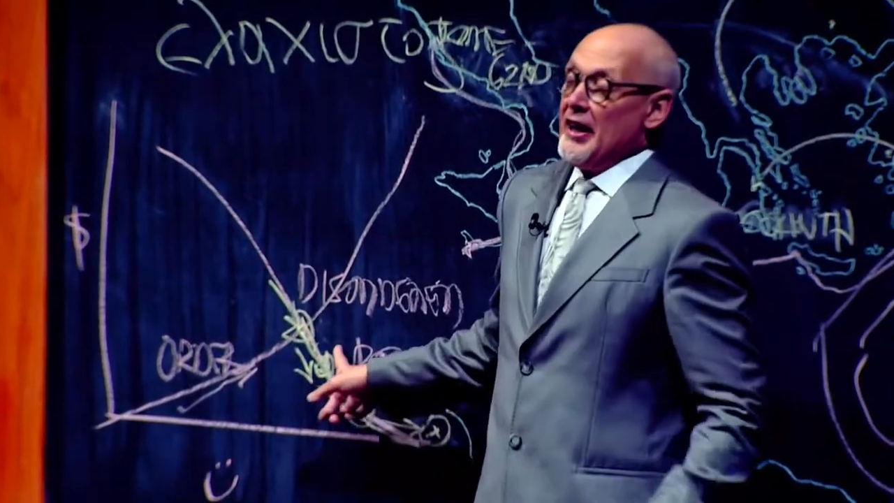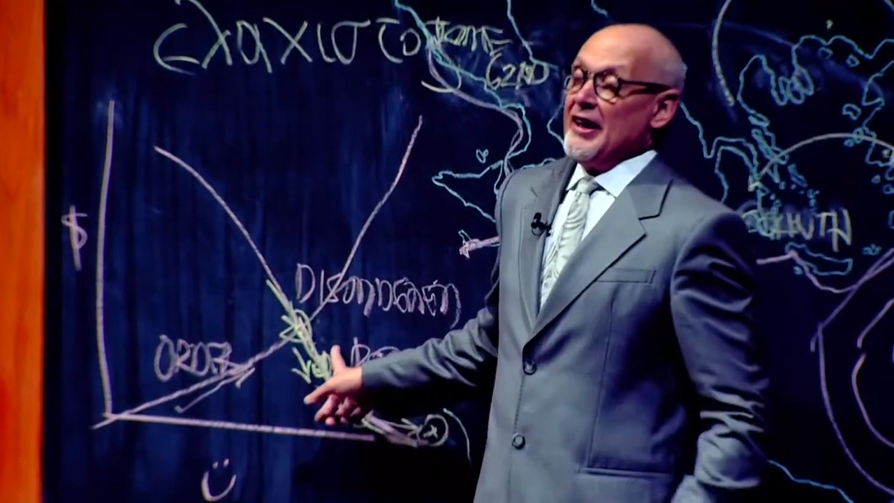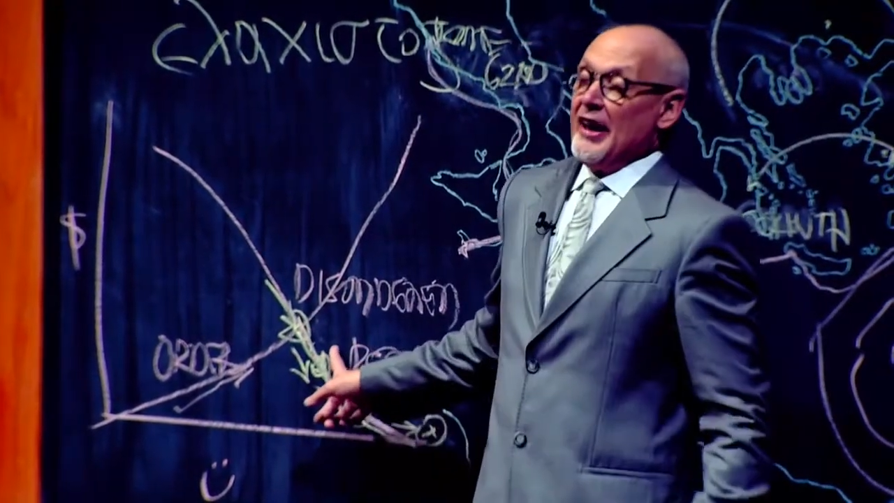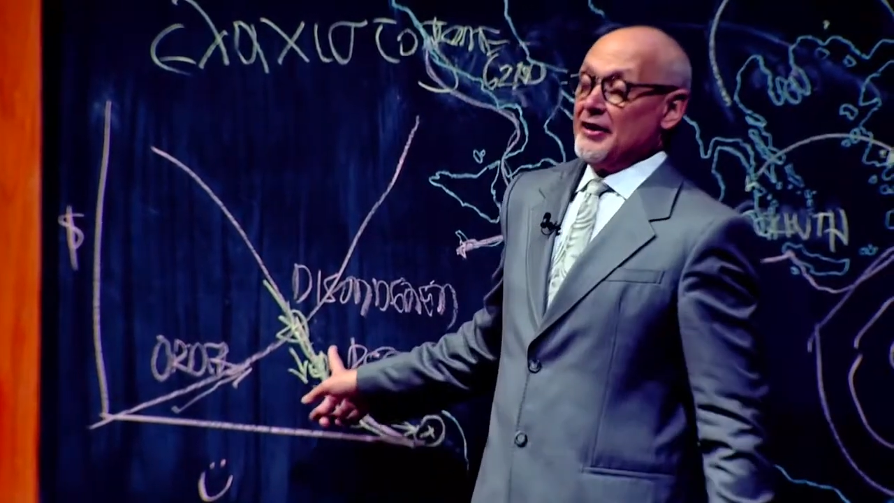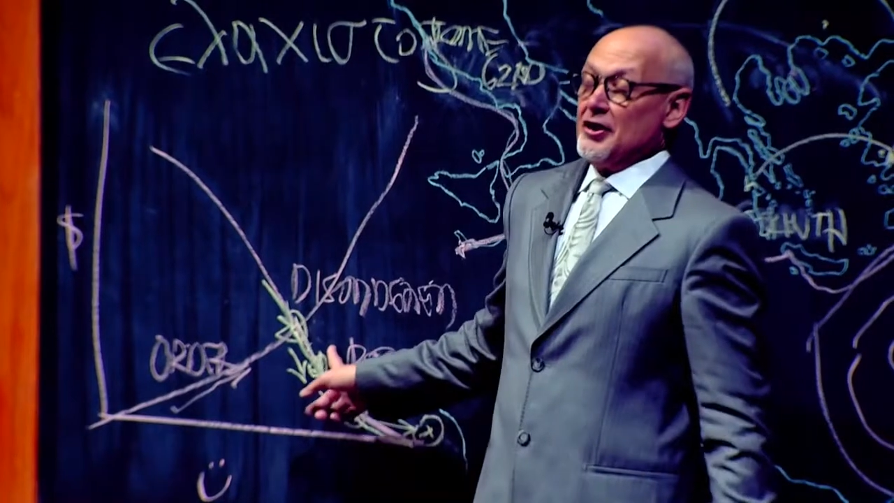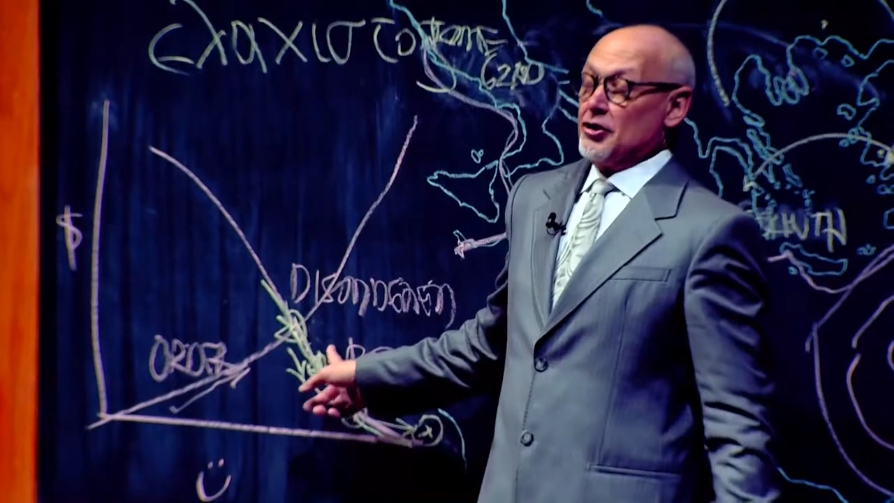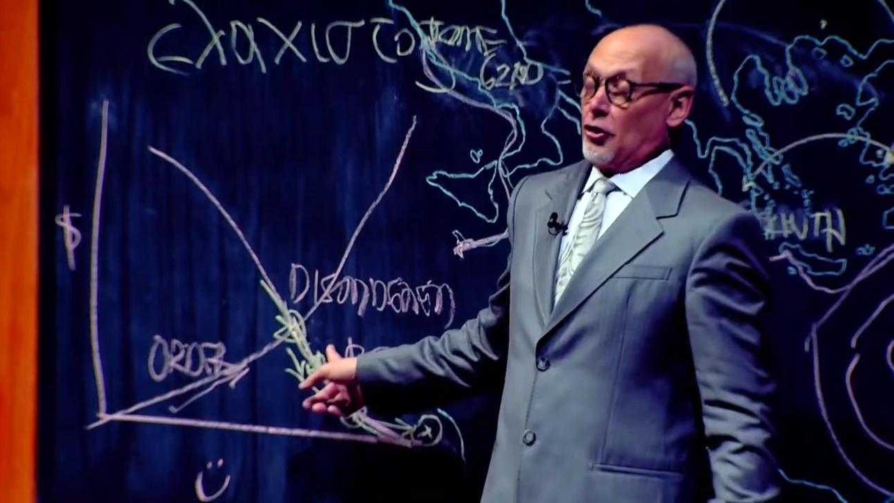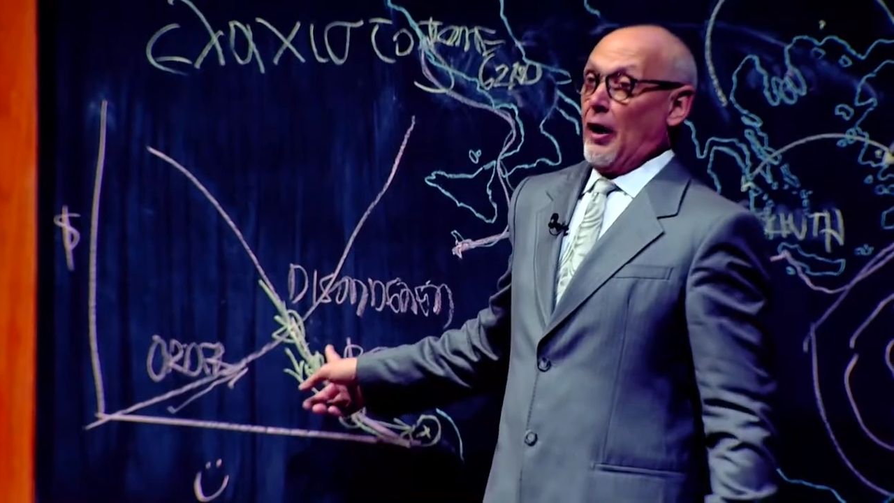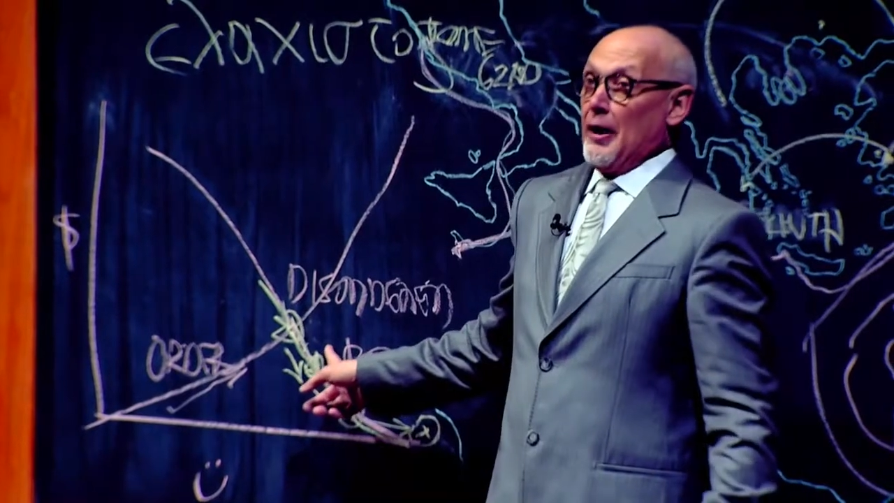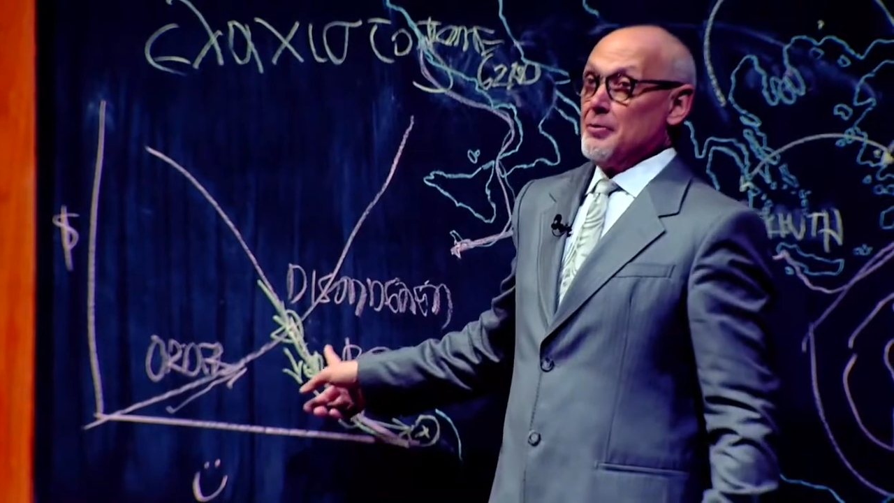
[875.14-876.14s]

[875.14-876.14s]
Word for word: he had described